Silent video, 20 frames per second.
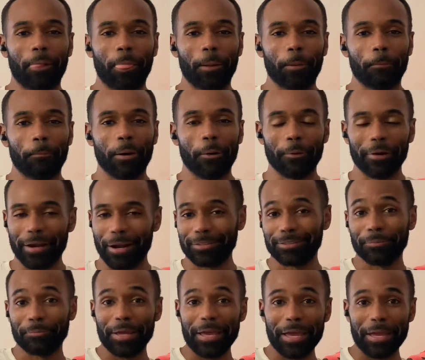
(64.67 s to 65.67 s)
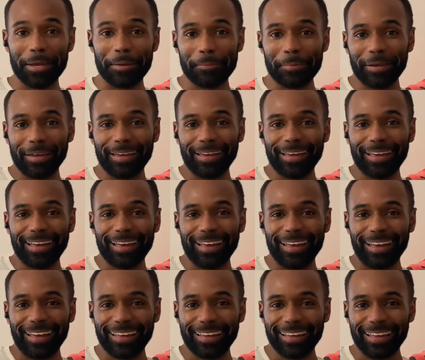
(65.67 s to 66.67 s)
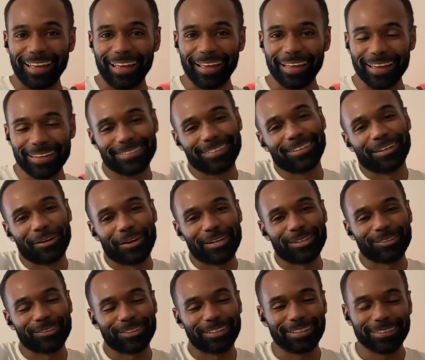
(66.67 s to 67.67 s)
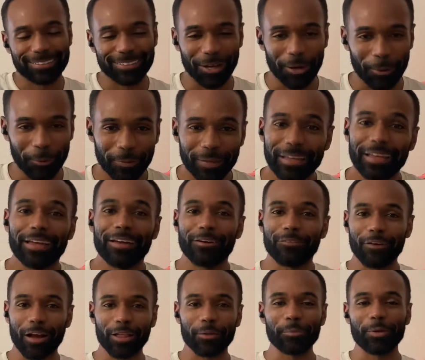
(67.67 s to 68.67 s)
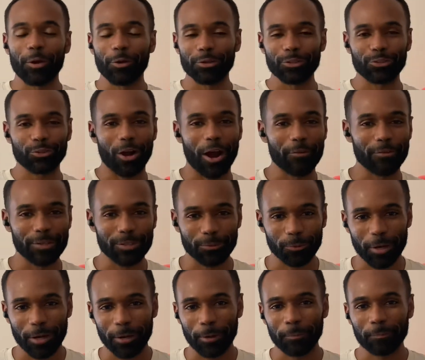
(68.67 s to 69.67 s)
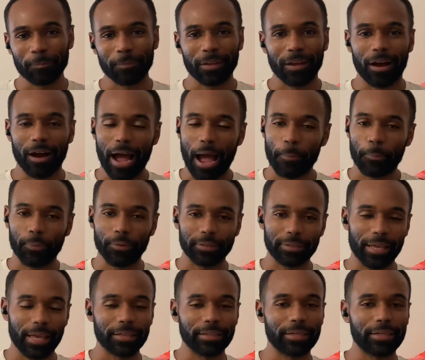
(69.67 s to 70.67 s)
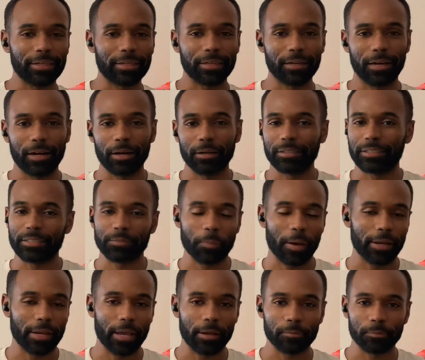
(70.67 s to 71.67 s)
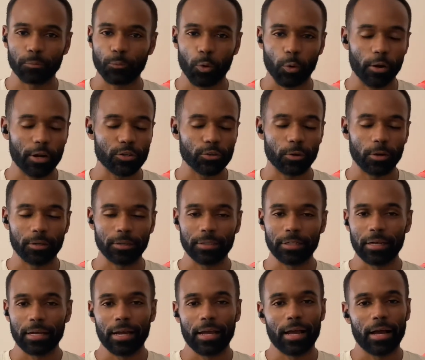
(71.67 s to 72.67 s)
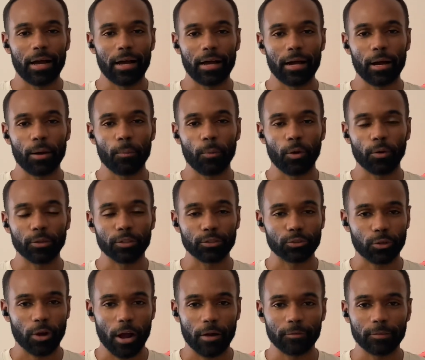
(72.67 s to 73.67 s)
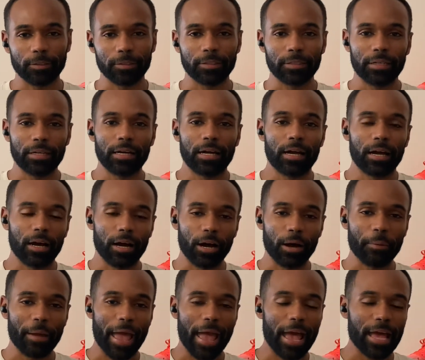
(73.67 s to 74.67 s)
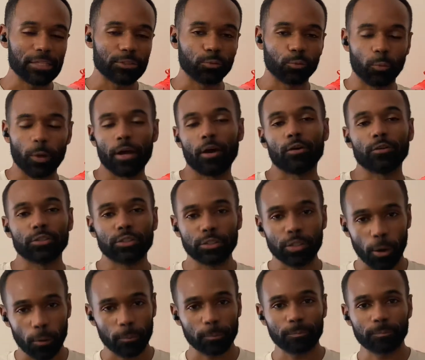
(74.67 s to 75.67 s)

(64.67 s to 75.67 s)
when there's a meme, it gets a little interesting. So follow me on the Strava as well. I put that link, just my name, Corey Joyner, on the Strava as well. So,